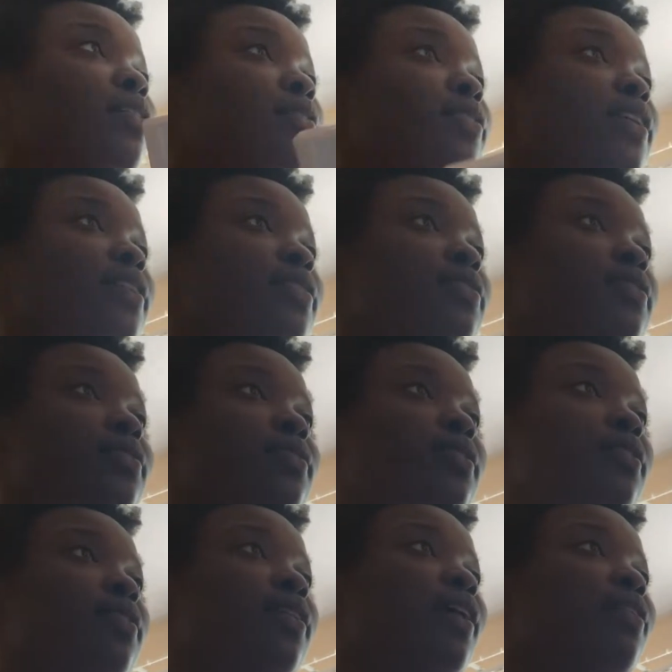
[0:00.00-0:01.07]
on this.
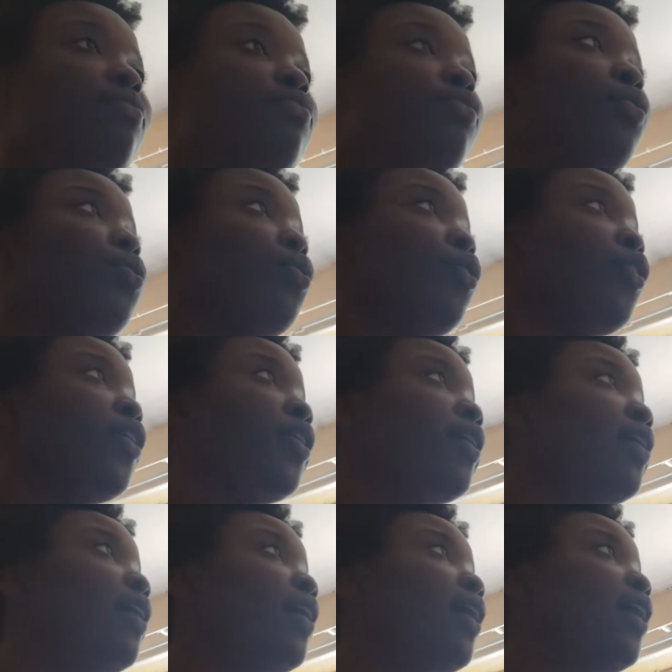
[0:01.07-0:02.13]
Therefore,
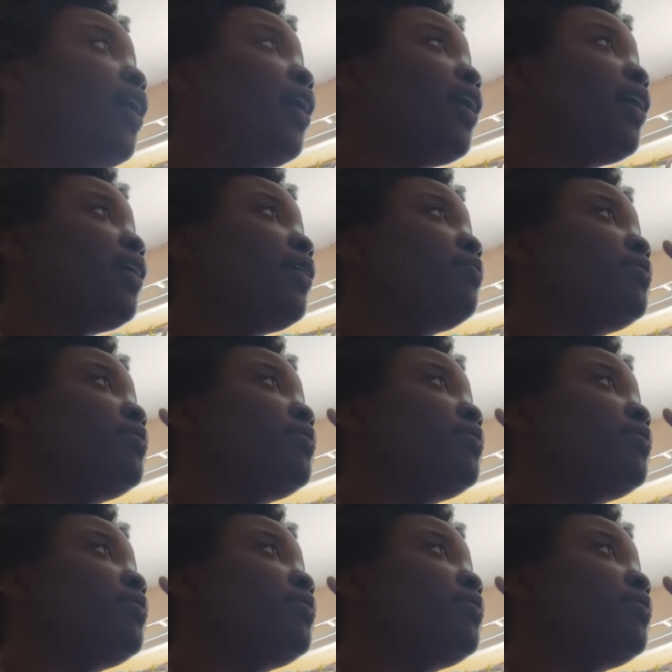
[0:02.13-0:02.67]
I am